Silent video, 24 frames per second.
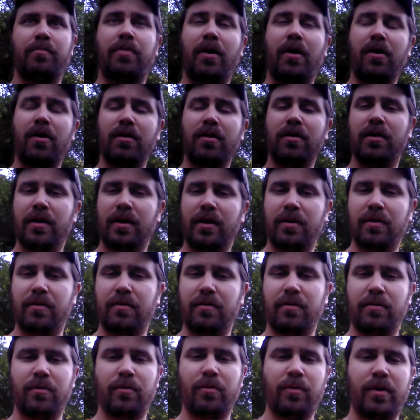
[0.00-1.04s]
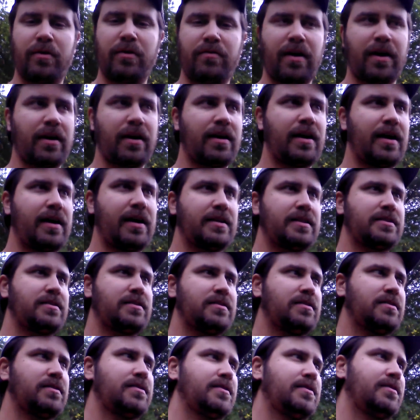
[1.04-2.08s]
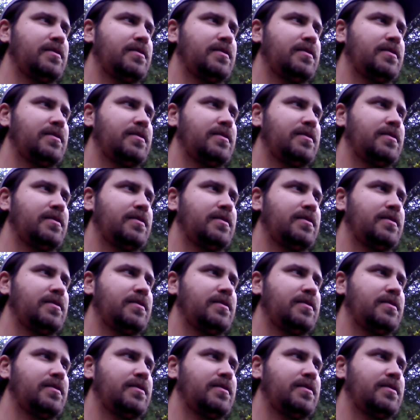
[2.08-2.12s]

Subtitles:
Partly we recognize